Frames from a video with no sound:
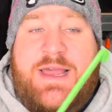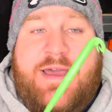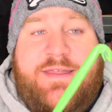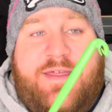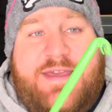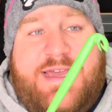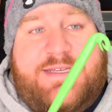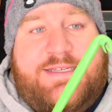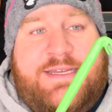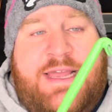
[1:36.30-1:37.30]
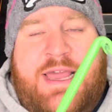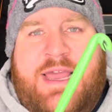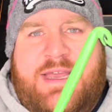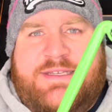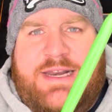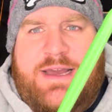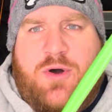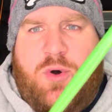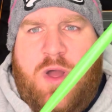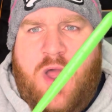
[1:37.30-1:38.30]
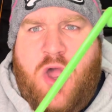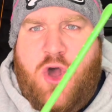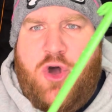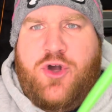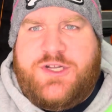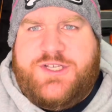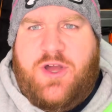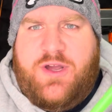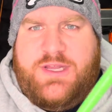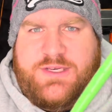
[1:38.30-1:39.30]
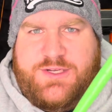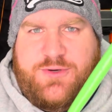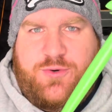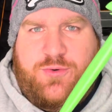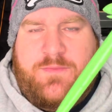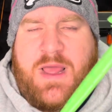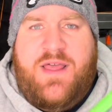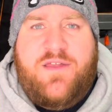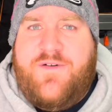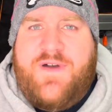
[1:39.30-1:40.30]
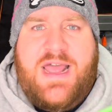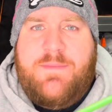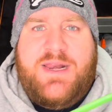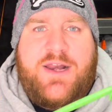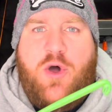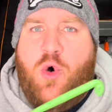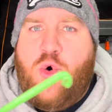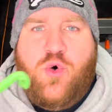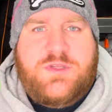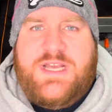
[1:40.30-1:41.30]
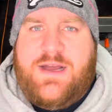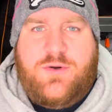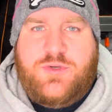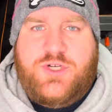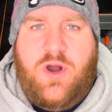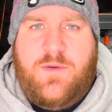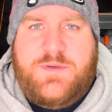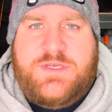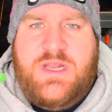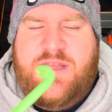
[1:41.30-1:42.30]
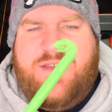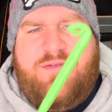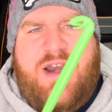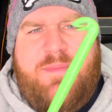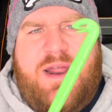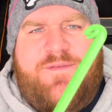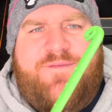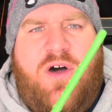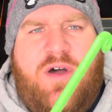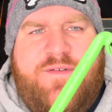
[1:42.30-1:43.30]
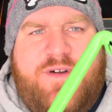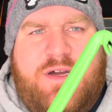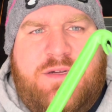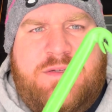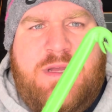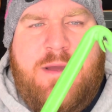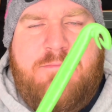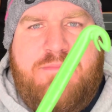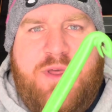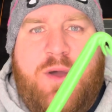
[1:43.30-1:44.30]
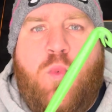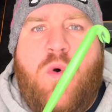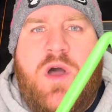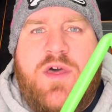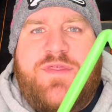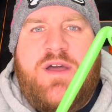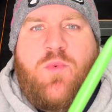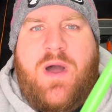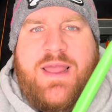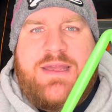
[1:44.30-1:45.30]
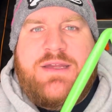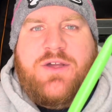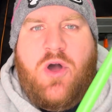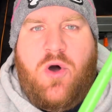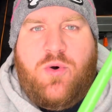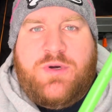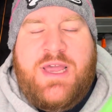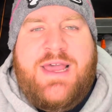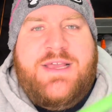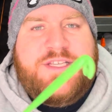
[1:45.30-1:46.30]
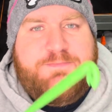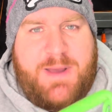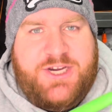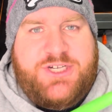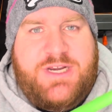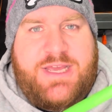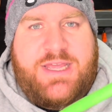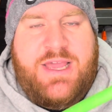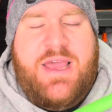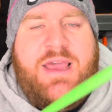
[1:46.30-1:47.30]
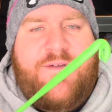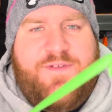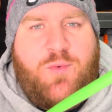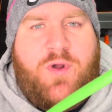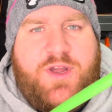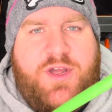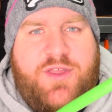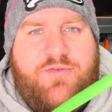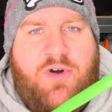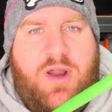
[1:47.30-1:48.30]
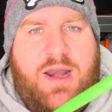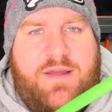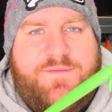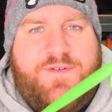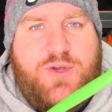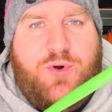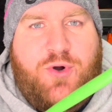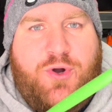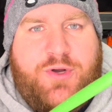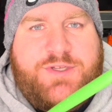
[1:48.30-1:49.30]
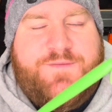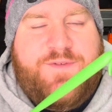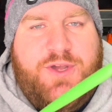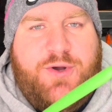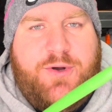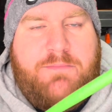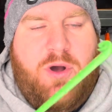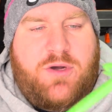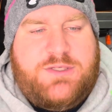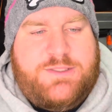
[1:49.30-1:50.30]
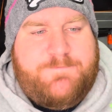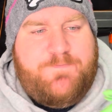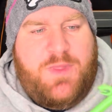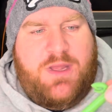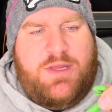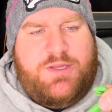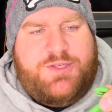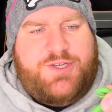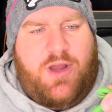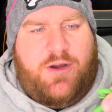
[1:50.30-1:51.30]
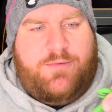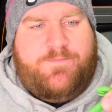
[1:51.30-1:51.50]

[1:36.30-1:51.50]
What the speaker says: Now this is a little hook tying tool. They're available in all tackle shops. They're around about $5, but they're worth their weight in gold, especially if you want to cut the right length for your hooks for your hook box. So